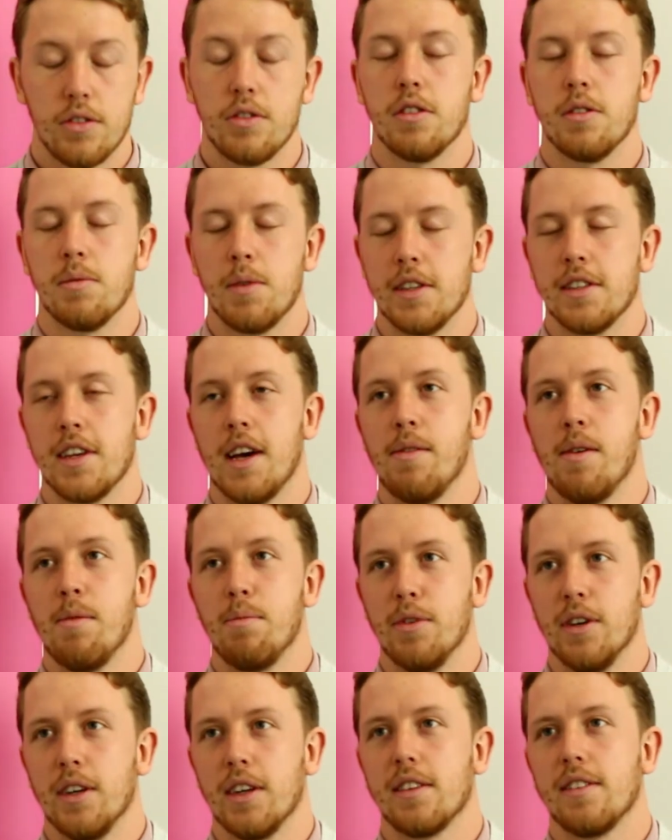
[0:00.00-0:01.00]
During my time
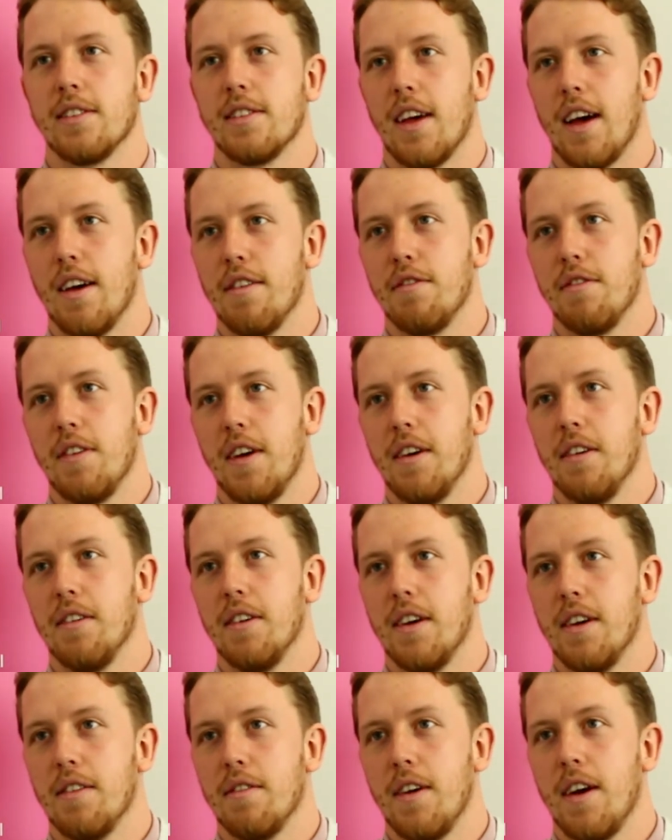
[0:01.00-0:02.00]
at Brookes, I
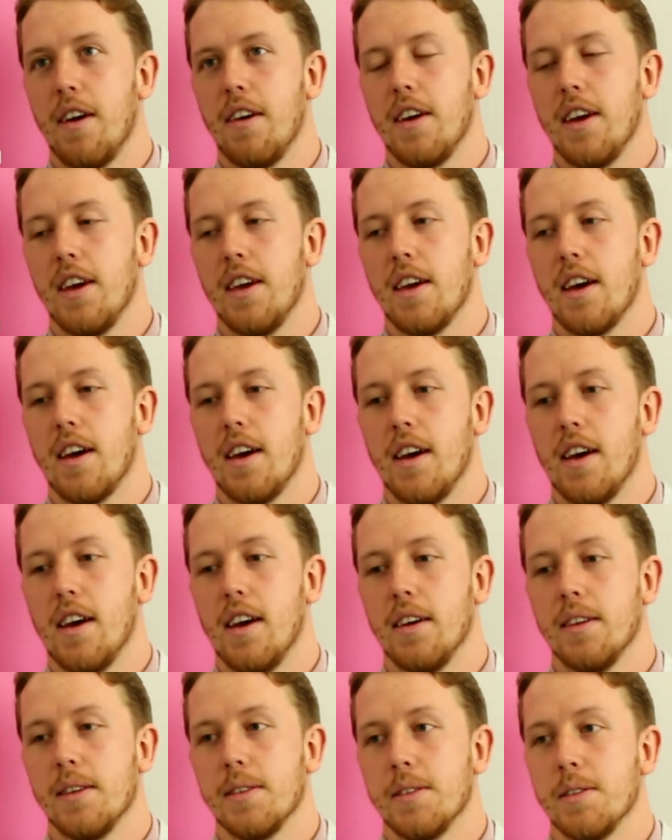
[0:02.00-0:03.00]
felt a very
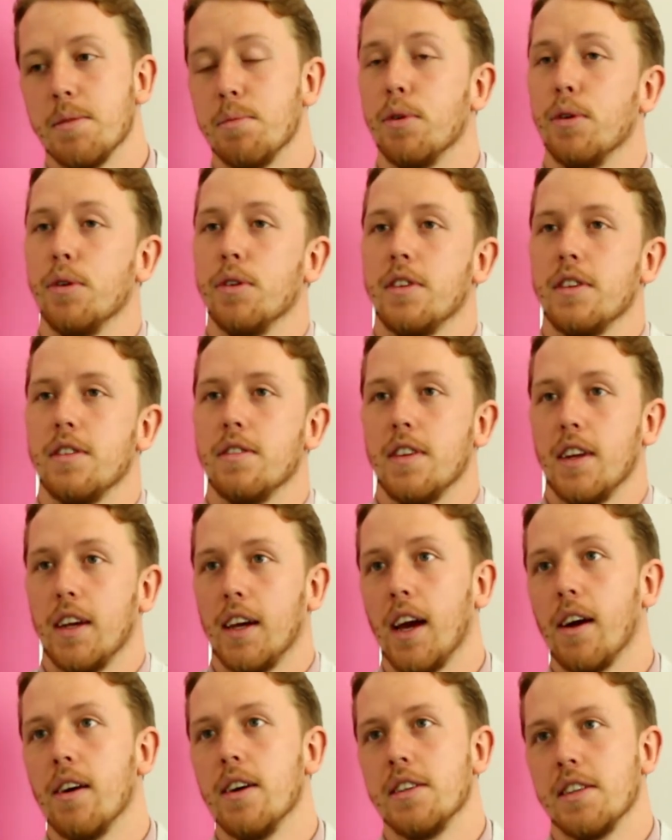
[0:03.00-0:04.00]
uh, supportive and
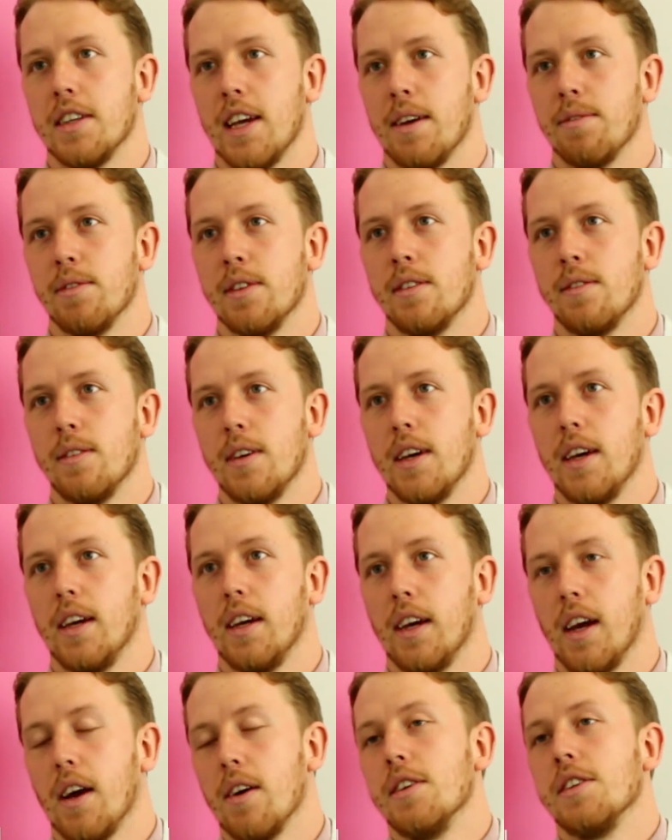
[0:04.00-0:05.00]
encouraging atmosphere,
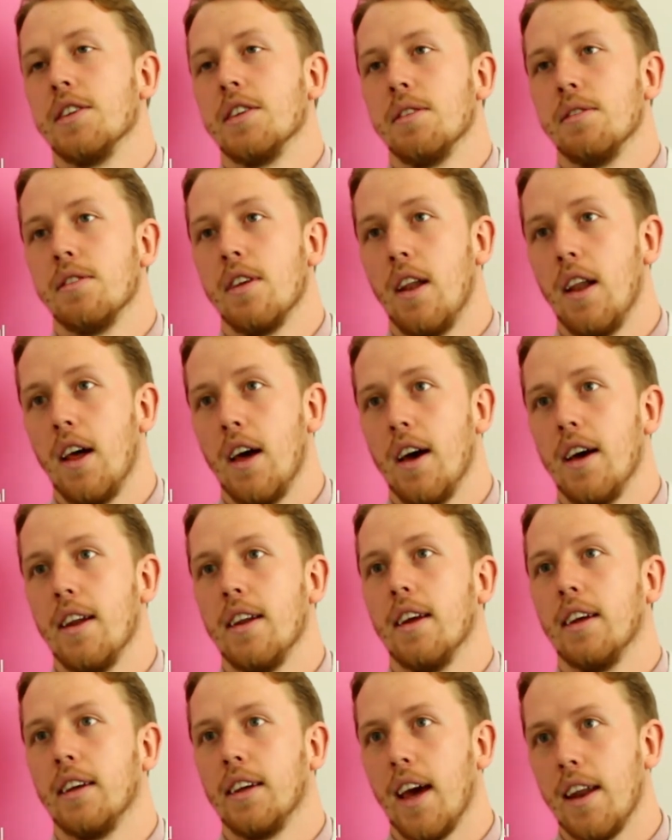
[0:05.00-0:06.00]
encouraging to learn
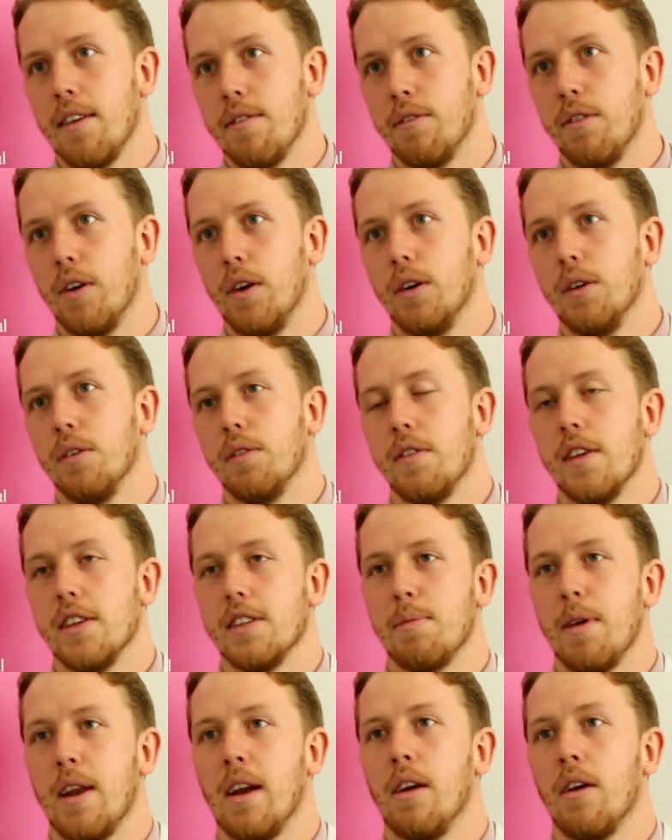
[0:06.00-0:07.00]
and get involved.
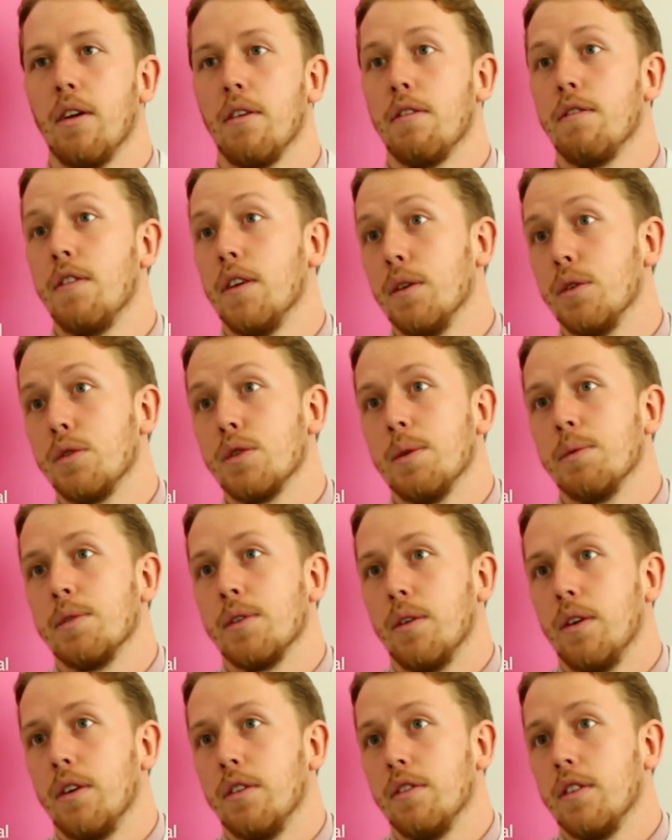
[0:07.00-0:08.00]
There's been a lot of field trips
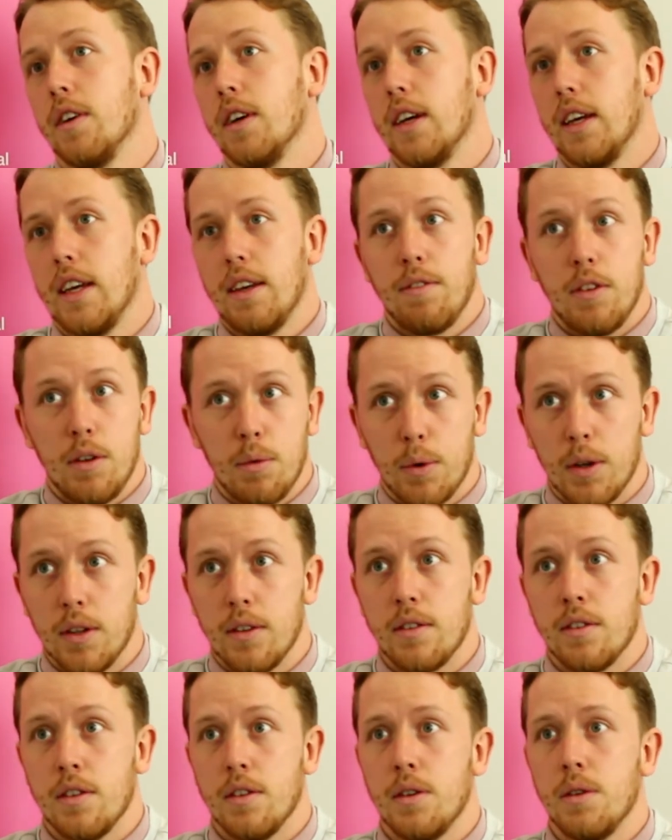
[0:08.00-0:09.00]
on offer if you
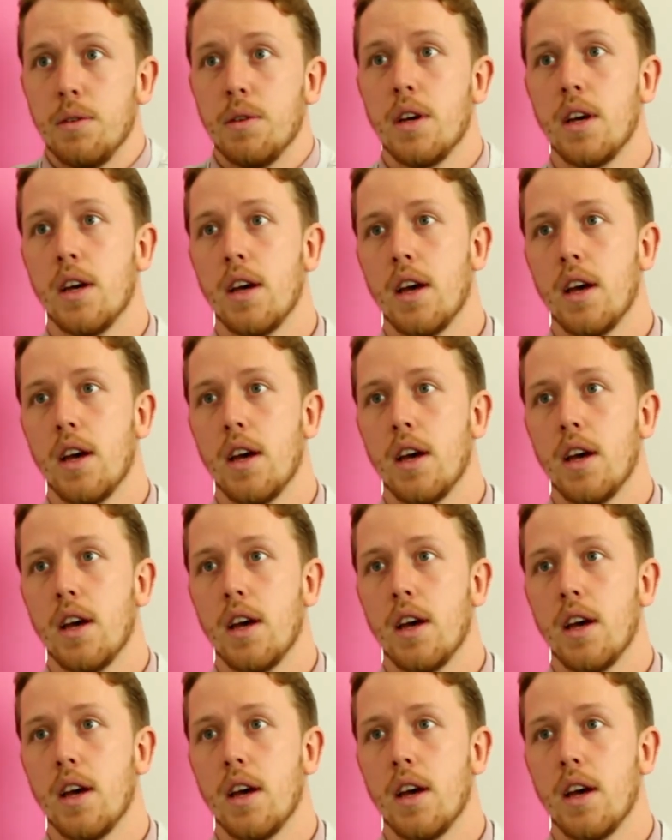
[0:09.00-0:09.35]
want to.